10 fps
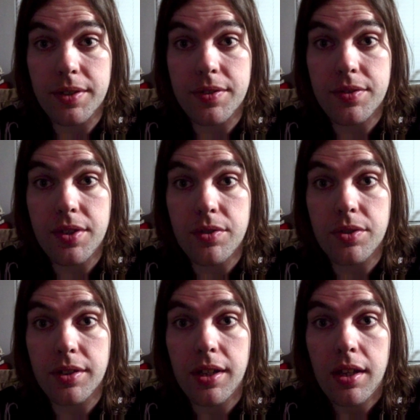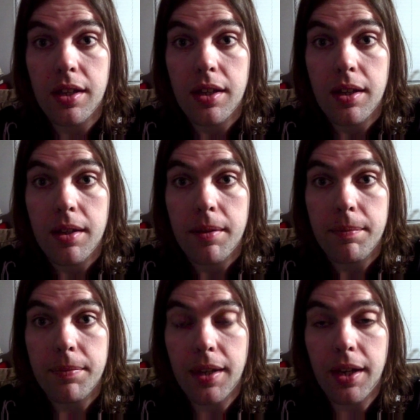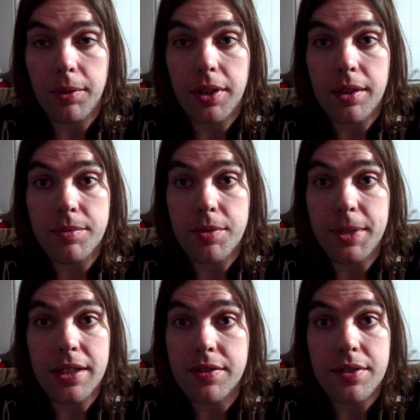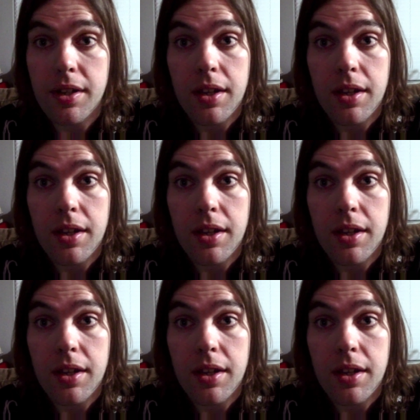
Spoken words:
decision that I would come to, because